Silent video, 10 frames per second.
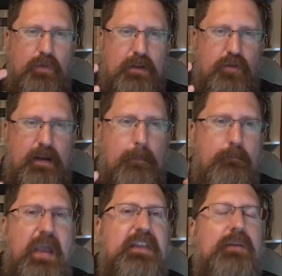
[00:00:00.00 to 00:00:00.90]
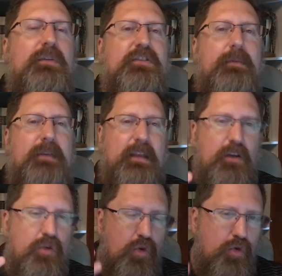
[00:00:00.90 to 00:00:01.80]
we try to make them into
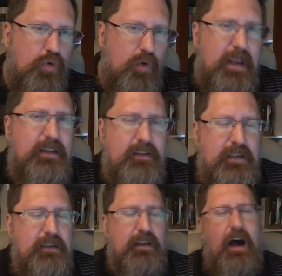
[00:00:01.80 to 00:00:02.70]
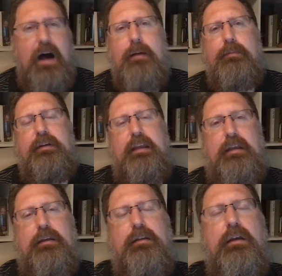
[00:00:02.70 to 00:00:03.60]
something crazy
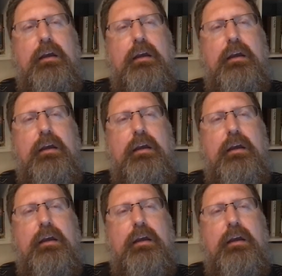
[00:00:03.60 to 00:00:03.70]
complicated,